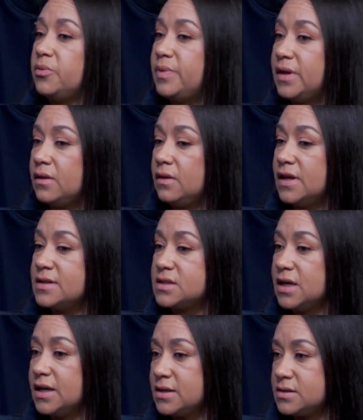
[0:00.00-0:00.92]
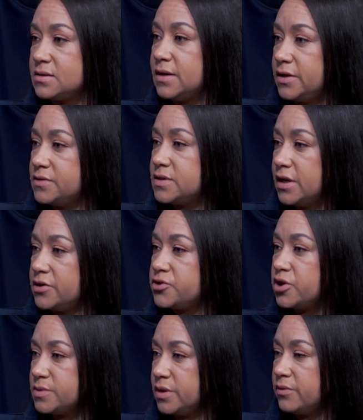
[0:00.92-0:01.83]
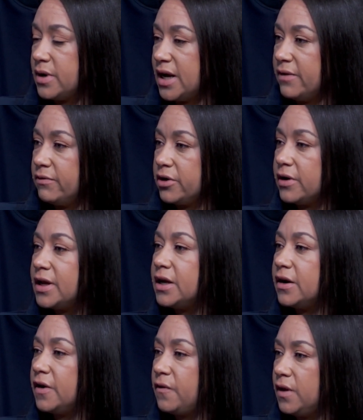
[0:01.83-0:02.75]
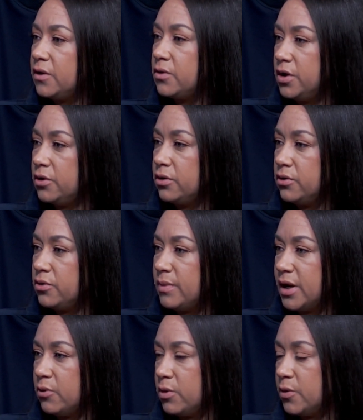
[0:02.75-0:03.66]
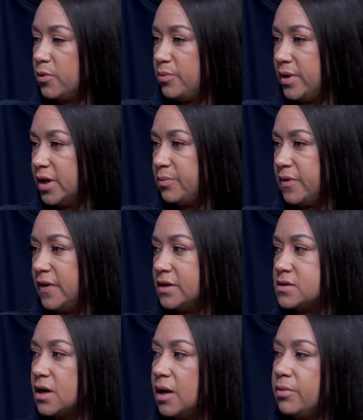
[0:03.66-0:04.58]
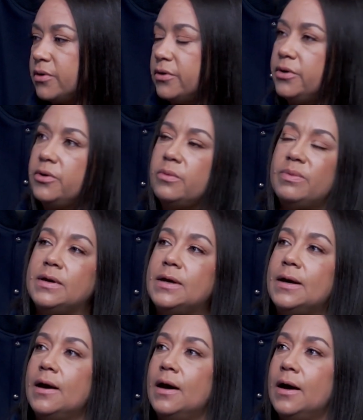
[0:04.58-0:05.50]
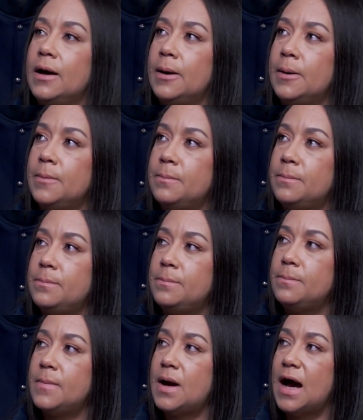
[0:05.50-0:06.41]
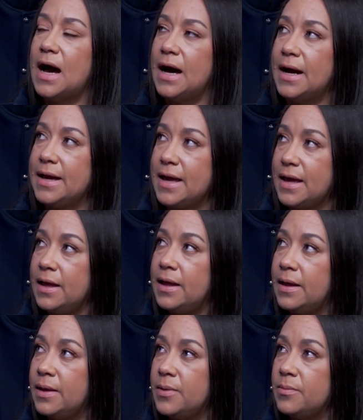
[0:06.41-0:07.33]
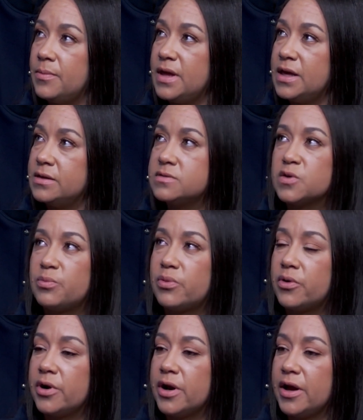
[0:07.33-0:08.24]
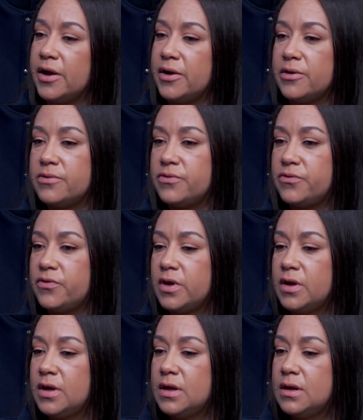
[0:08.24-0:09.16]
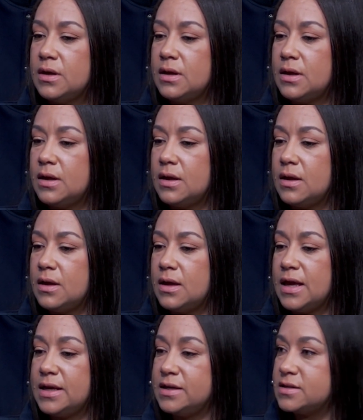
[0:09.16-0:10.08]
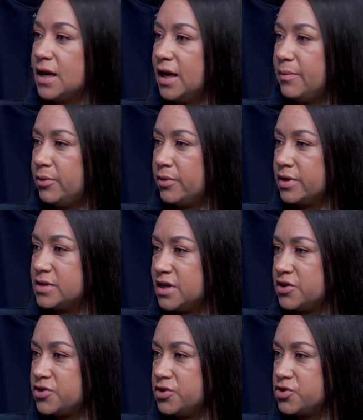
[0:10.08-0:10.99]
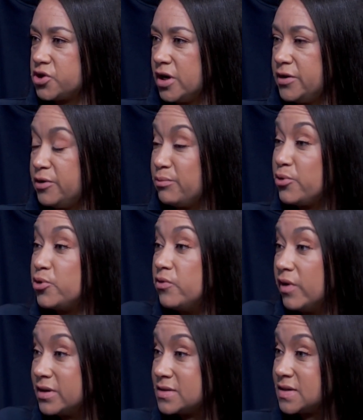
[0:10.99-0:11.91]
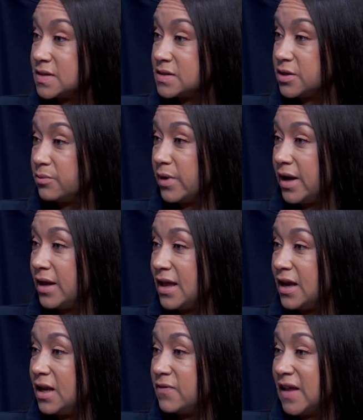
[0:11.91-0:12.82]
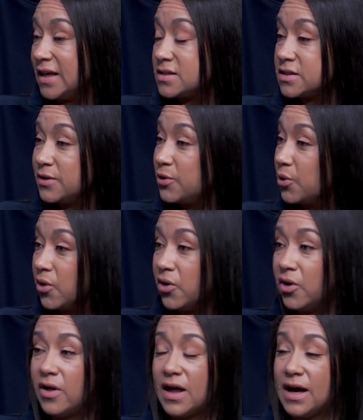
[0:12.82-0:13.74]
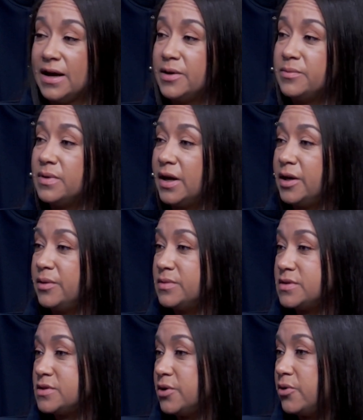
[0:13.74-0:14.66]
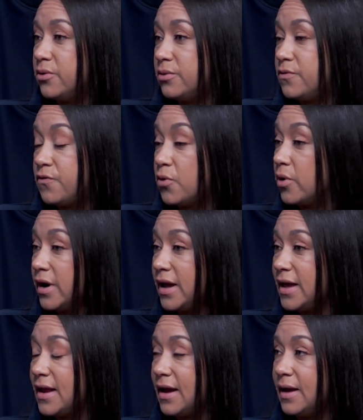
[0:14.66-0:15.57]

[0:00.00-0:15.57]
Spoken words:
bit less to us, like you said, in terms of we're having a great year. I think, no matter what, we'll be up in that top group. I am in support of any time an organization is trying to improve on a system, right? And if that's the goal, I'm so for it.